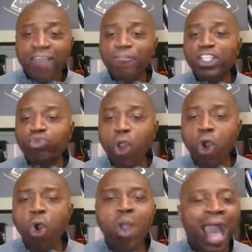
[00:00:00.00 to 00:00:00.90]
If it's
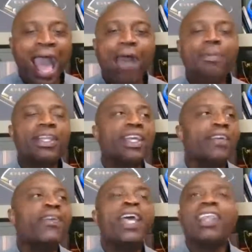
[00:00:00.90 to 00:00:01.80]
wrong, I
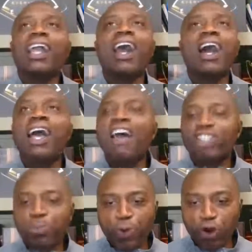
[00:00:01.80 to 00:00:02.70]
believe that God
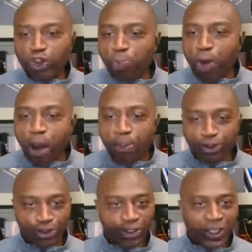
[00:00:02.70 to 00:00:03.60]
has spiritual
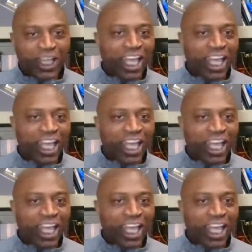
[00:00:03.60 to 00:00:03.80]
bumpers.